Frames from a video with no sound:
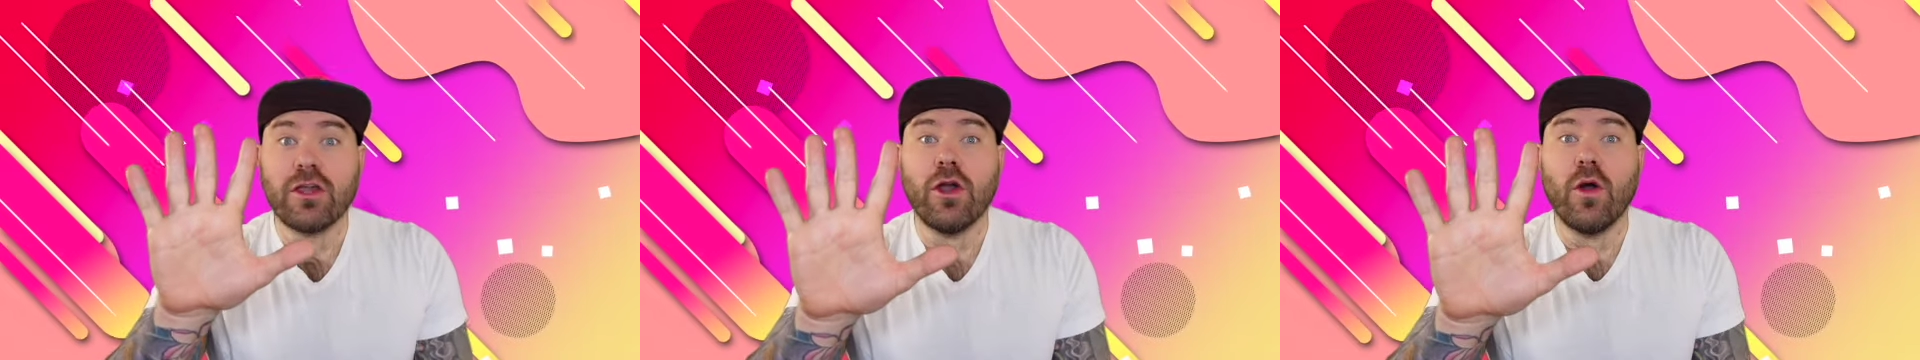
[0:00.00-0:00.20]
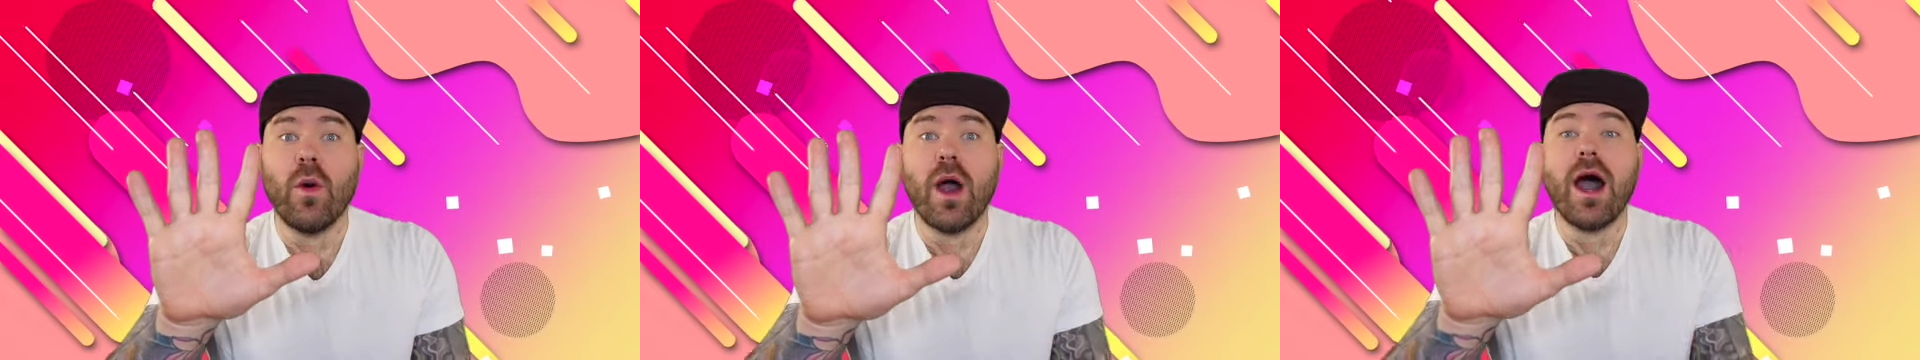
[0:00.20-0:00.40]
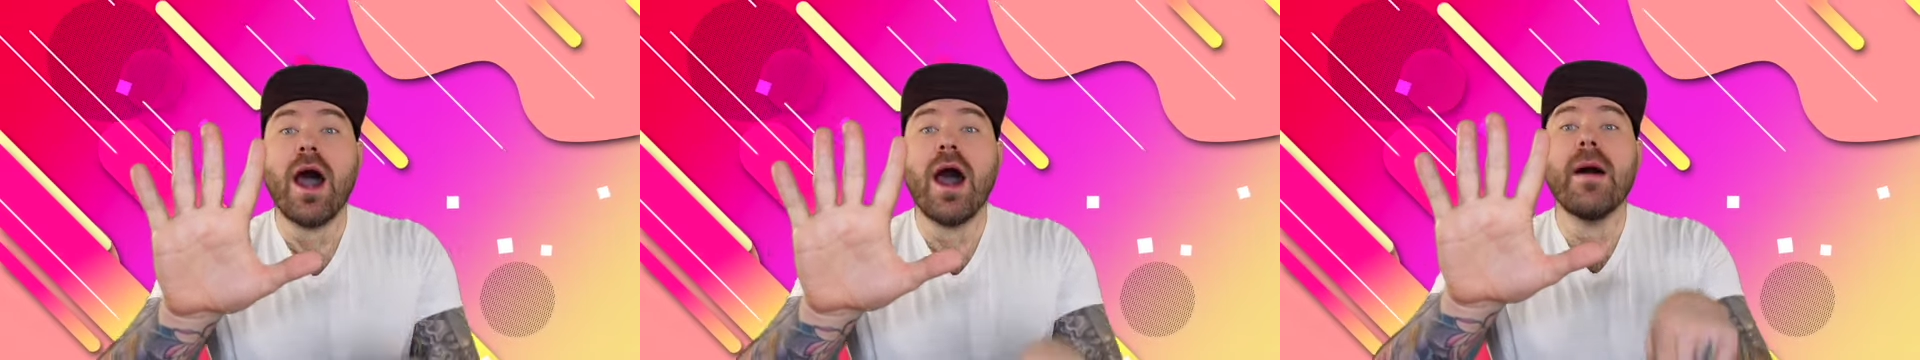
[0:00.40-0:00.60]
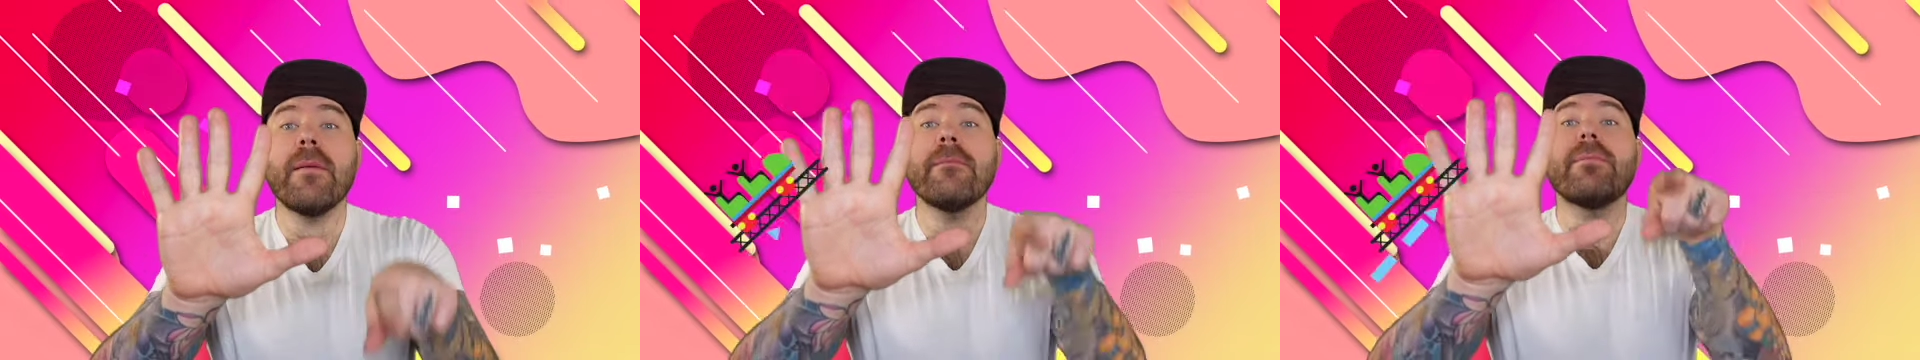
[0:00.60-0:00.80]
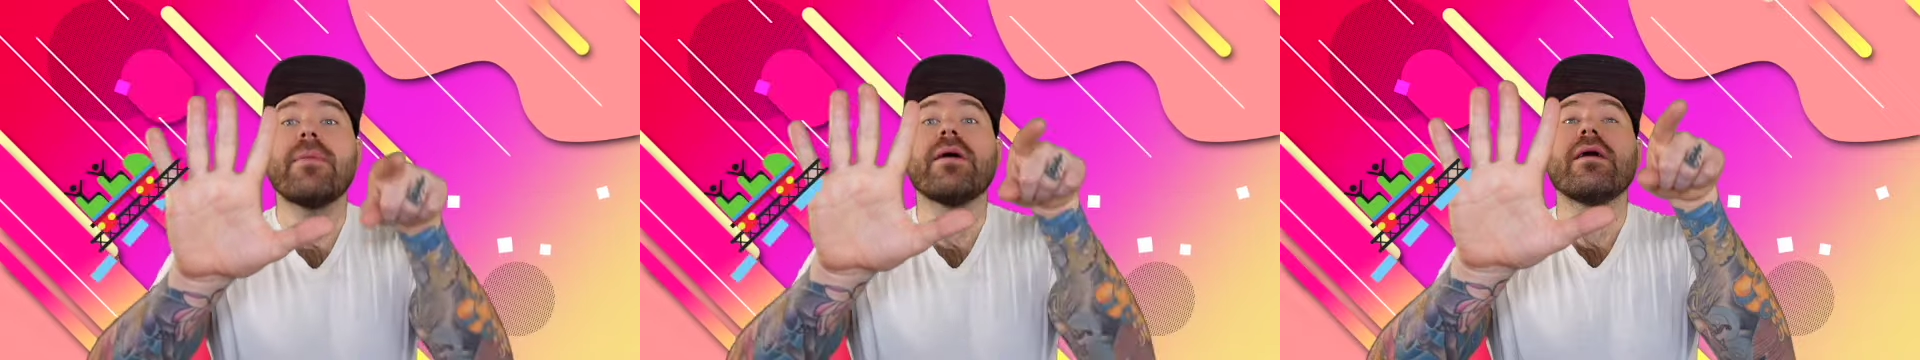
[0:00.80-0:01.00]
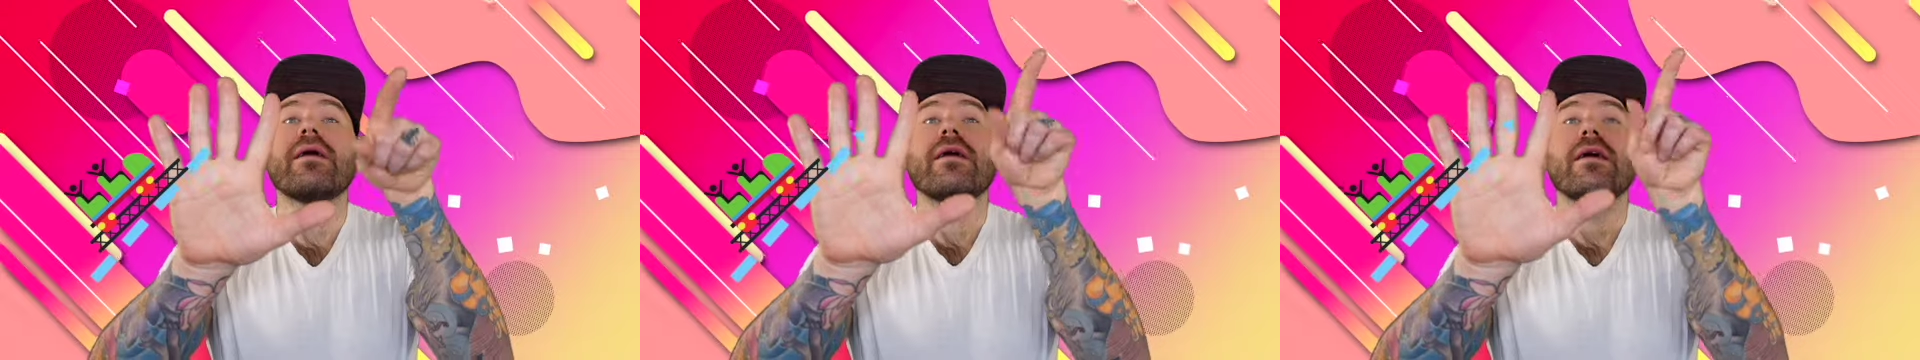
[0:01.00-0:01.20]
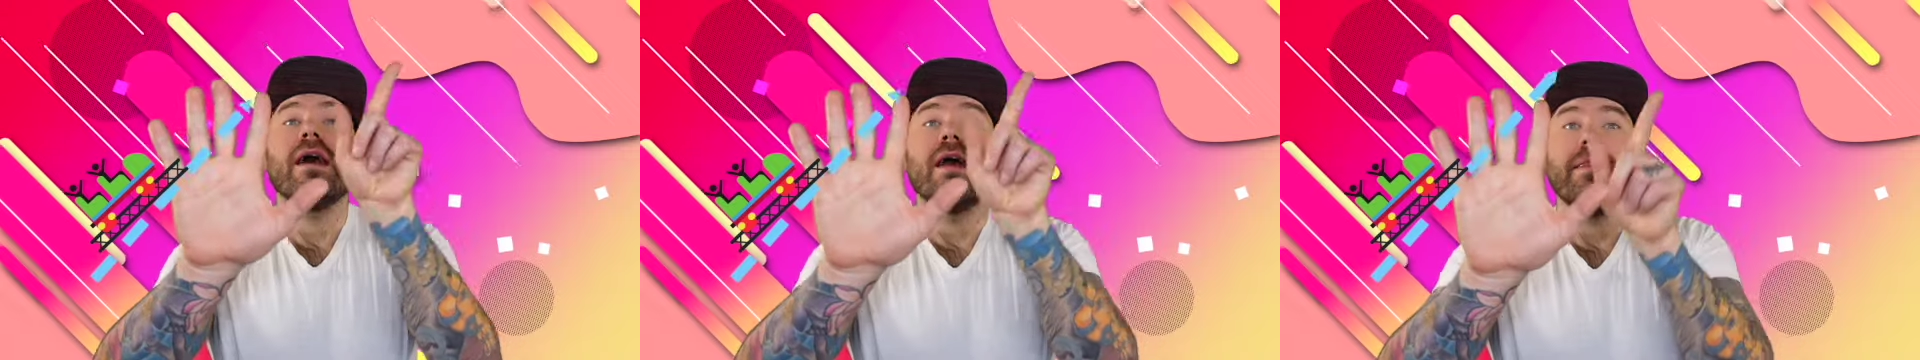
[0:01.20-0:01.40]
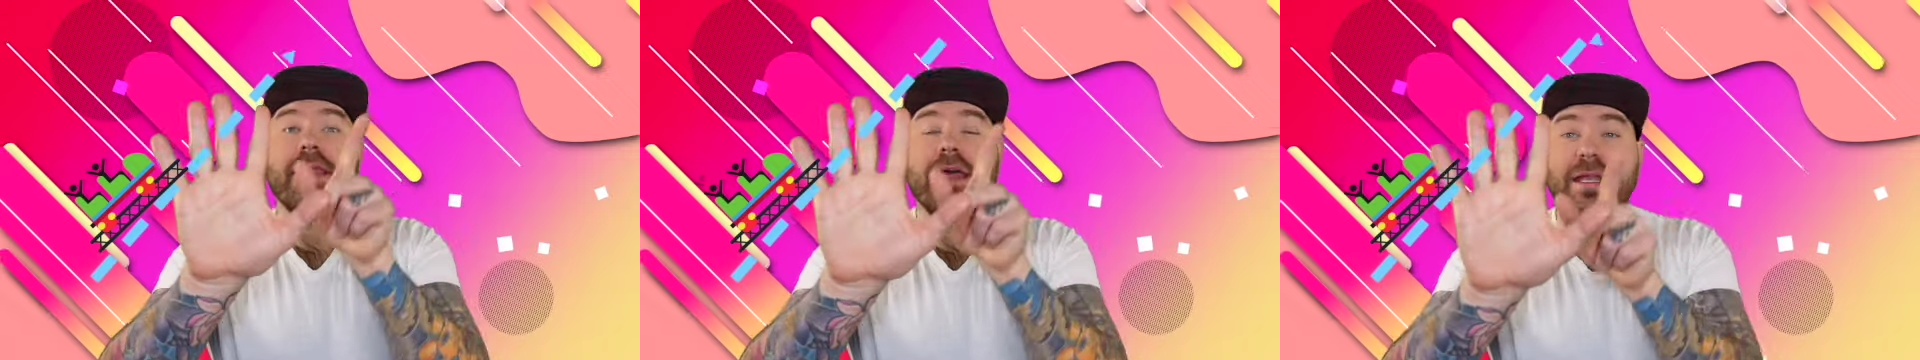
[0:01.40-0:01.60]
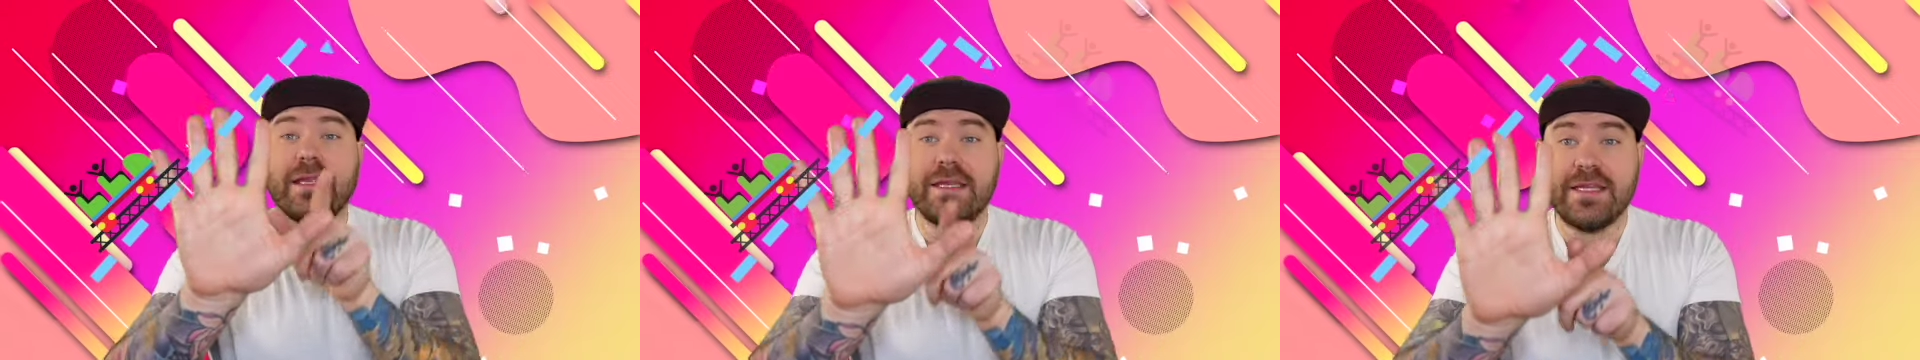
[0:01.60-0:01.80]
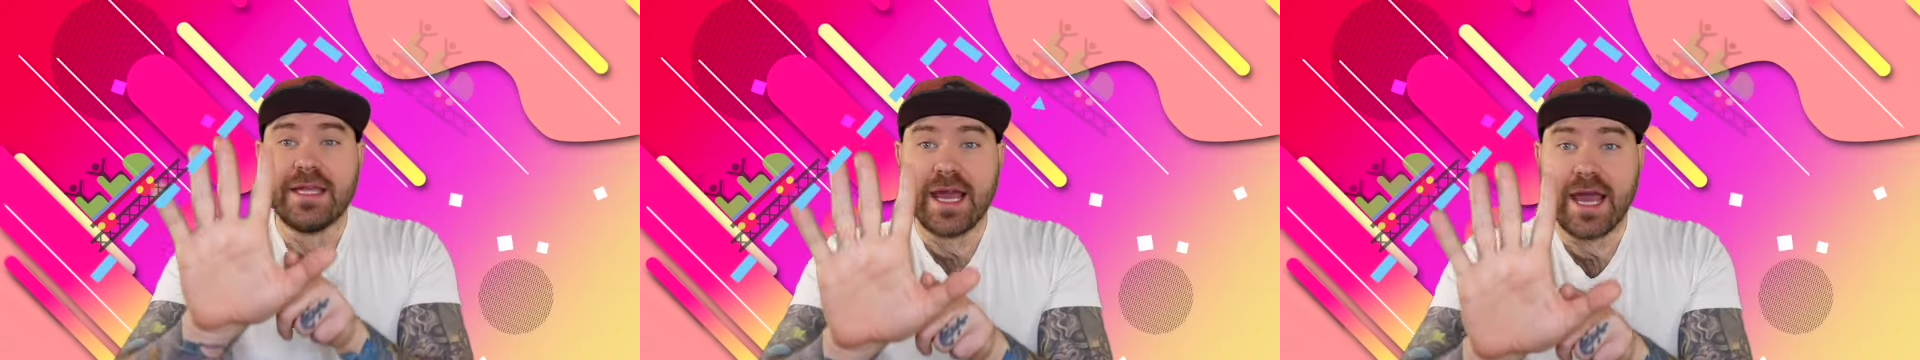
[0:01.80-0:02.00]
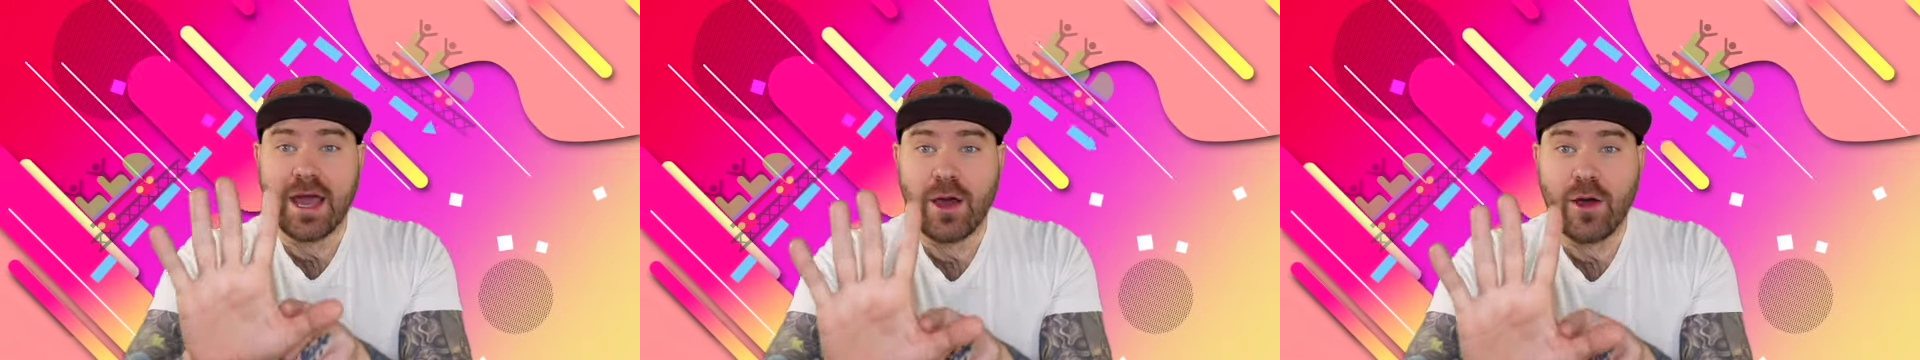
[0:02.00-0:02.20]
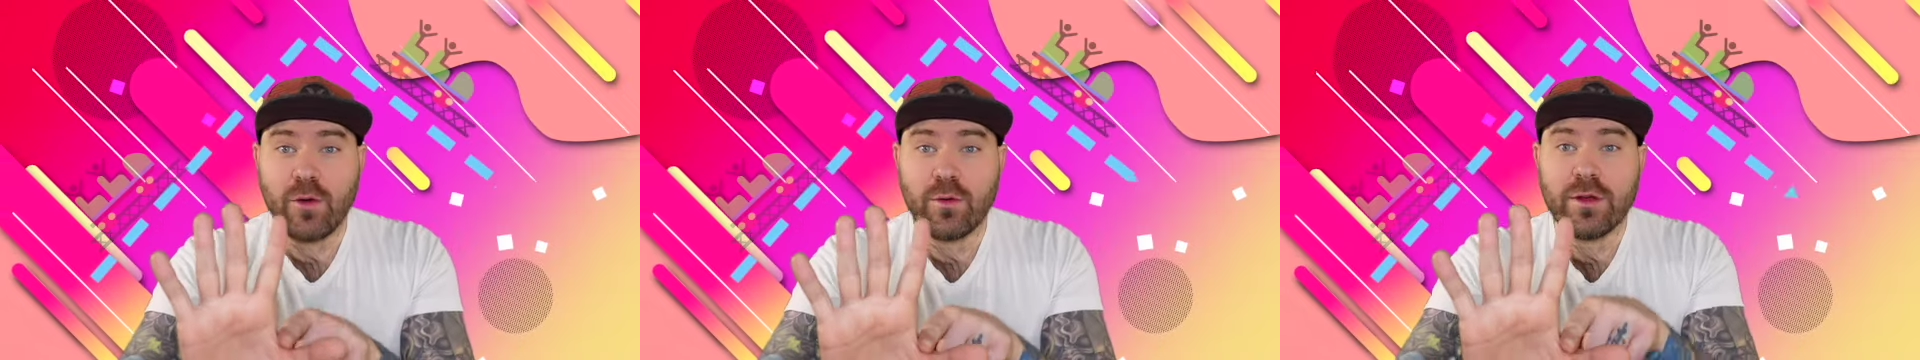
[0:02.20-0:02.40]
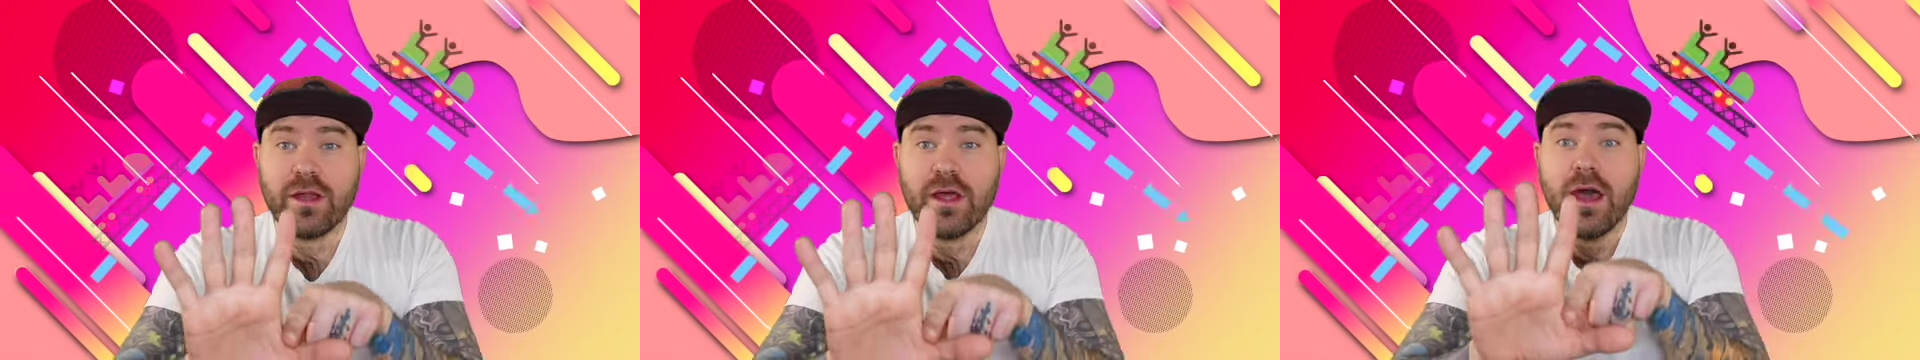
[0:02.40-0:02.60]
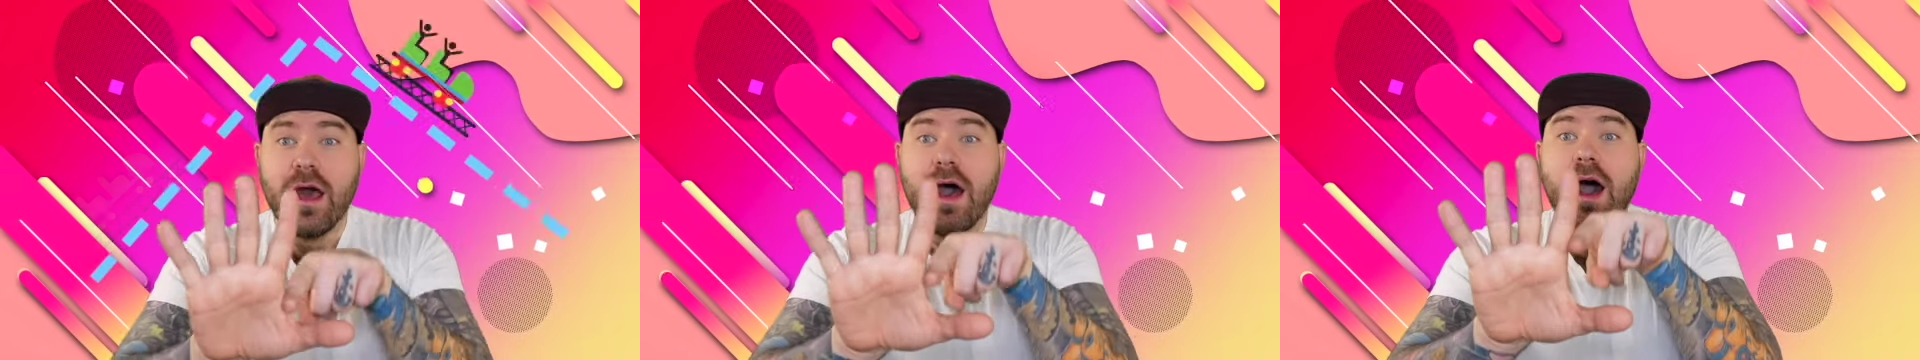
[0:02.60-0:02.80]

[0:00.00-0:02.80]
go up and then down,